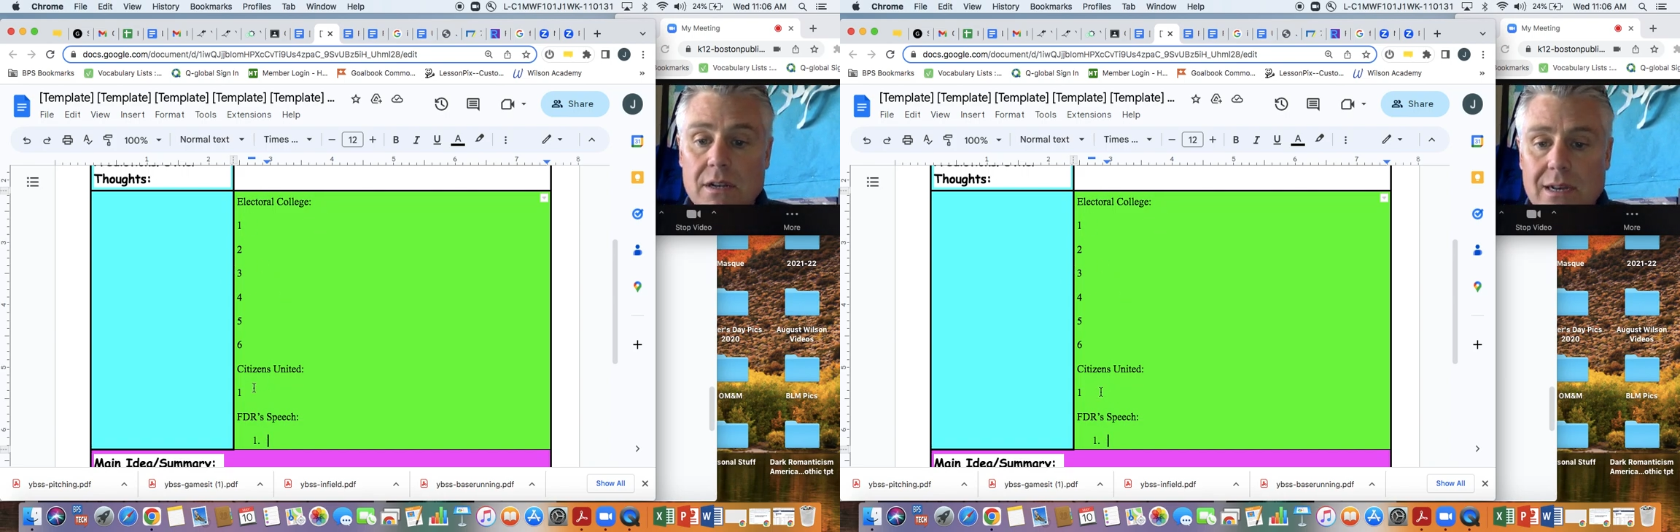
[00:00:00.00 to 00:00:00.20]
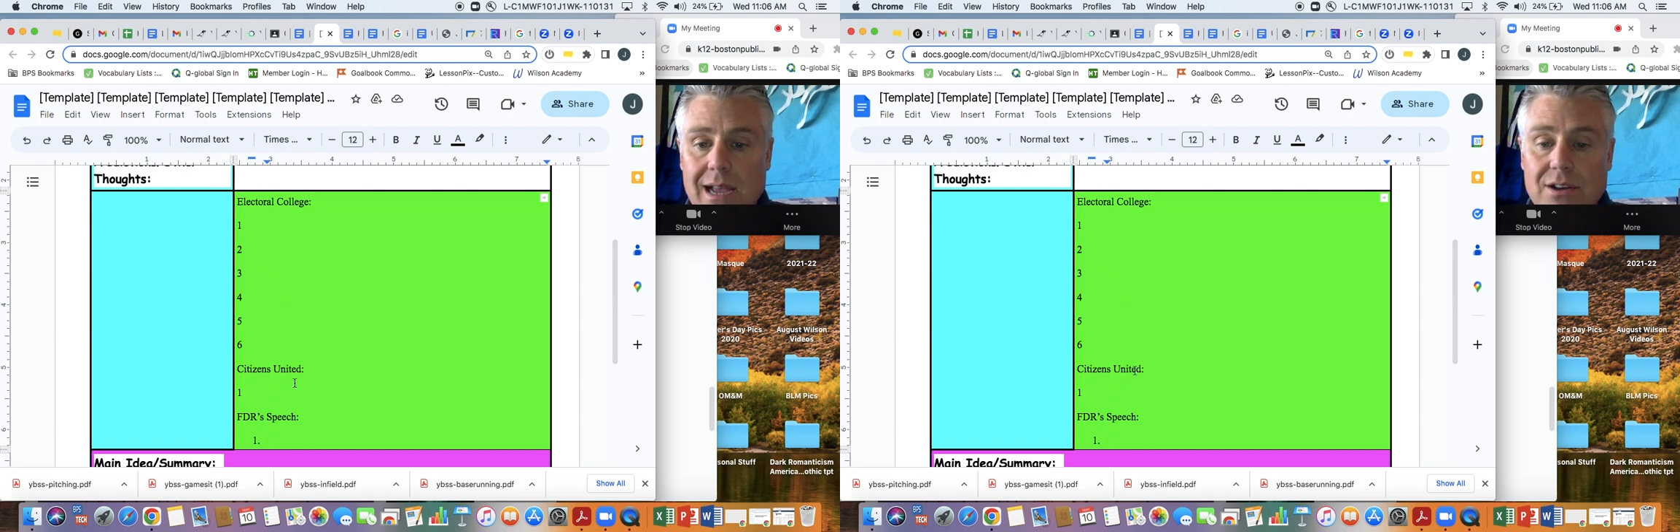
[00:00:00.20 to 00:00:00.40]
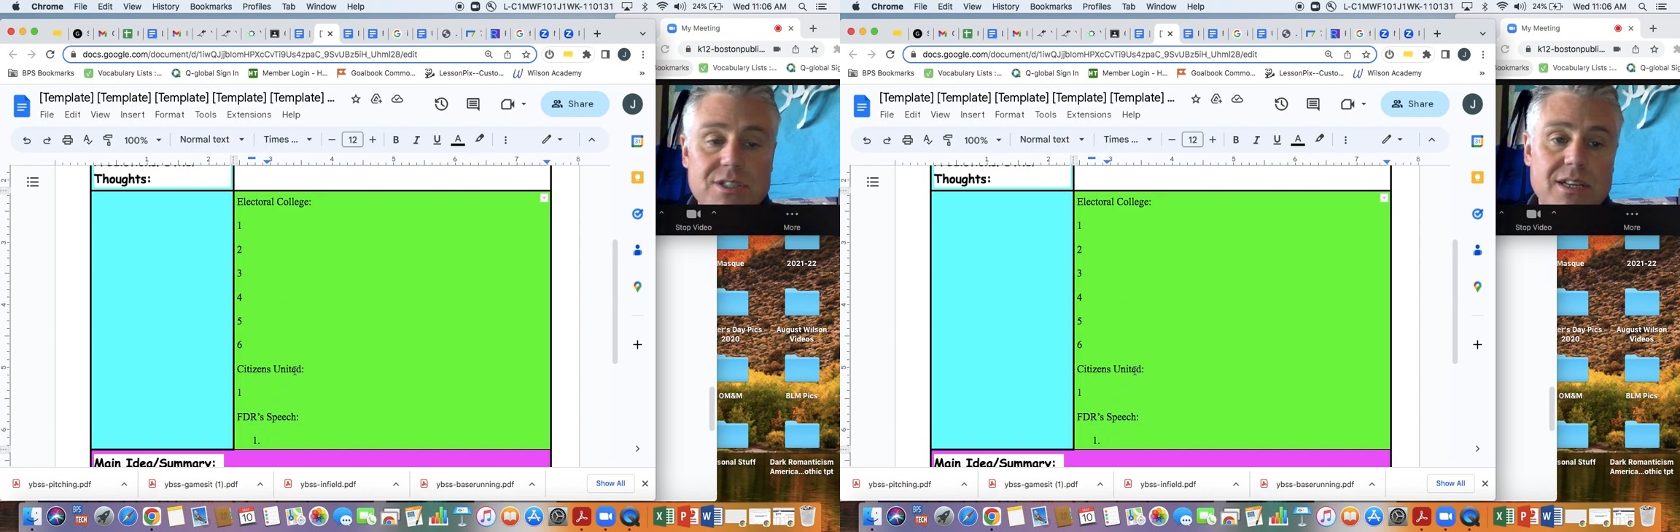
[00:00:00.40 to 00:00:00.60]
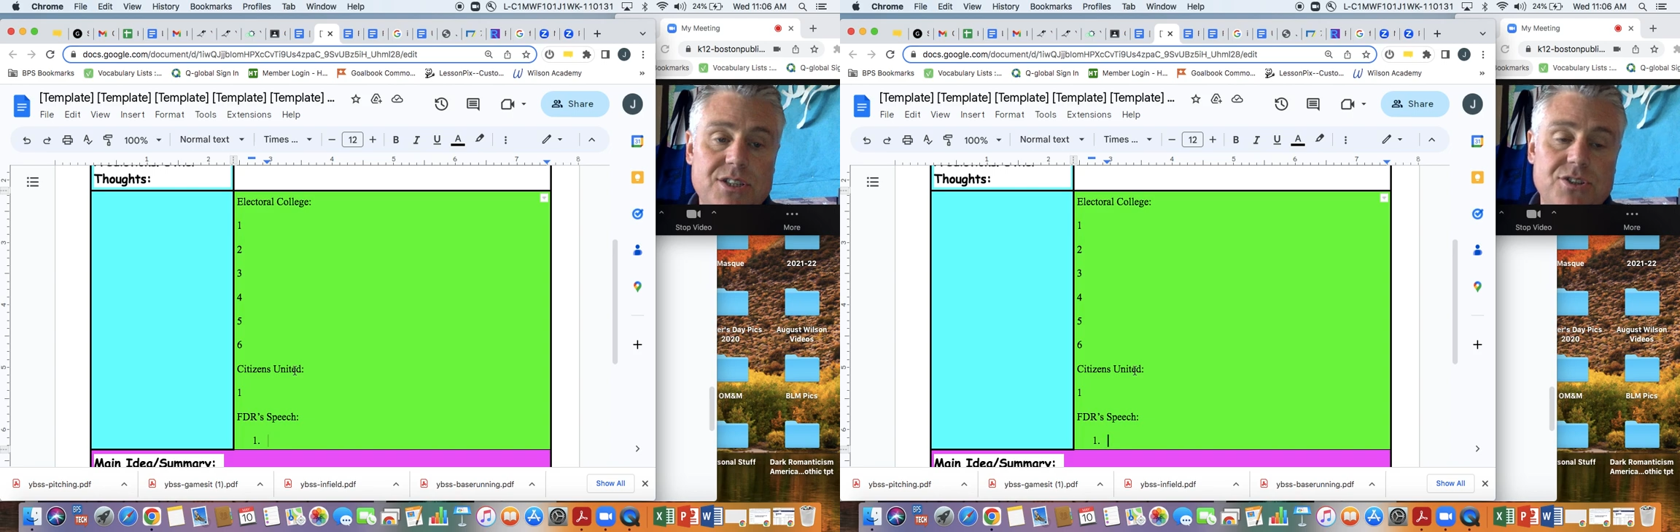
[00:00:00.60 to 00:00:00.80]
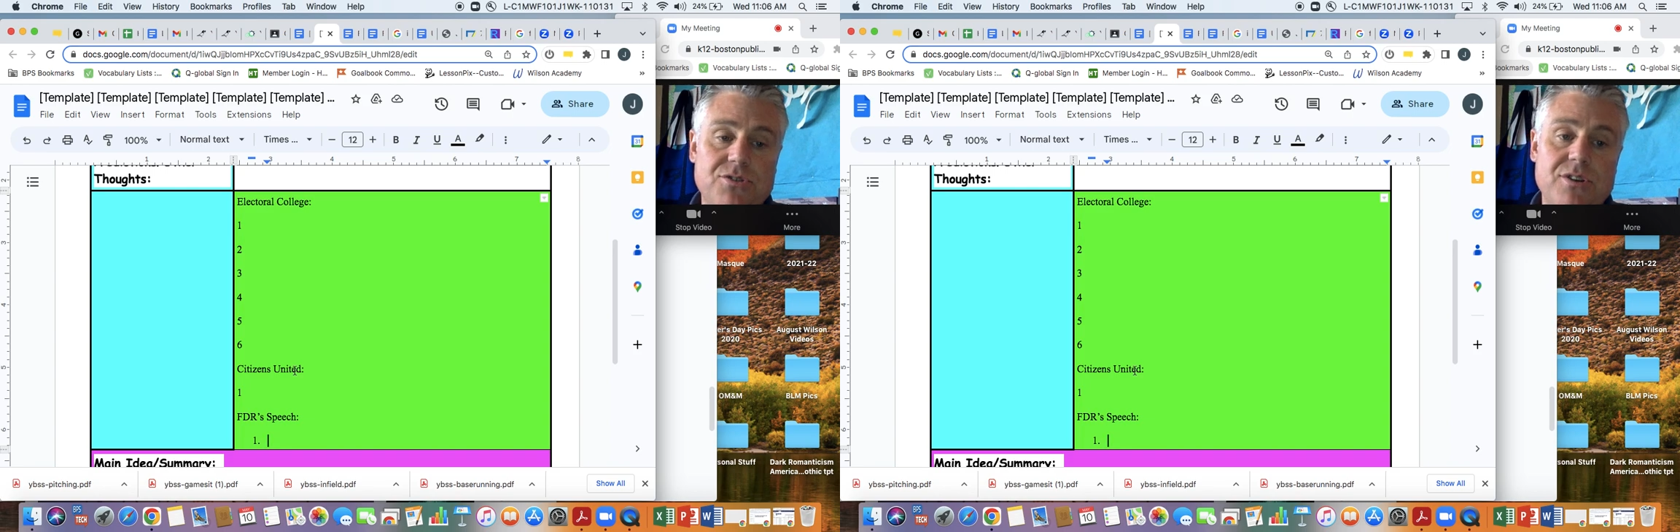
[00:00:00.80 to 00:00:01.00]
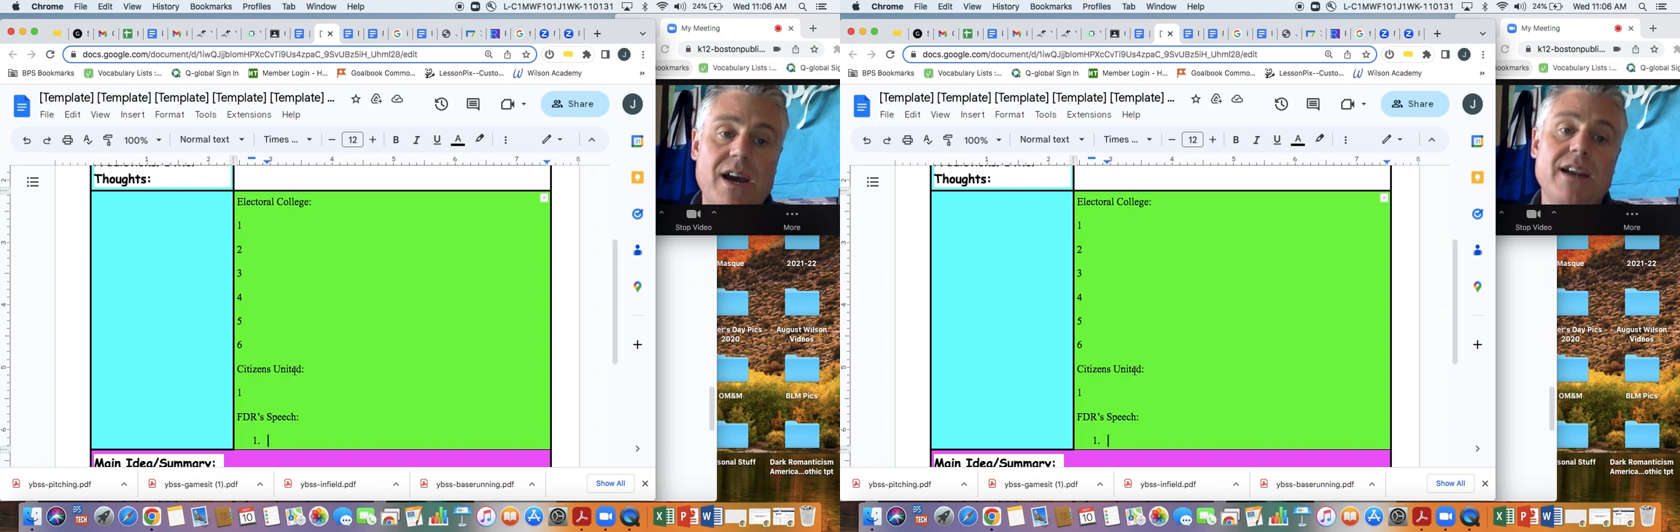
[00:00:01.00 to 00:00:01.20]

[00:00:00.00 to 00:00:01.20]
how Citizens United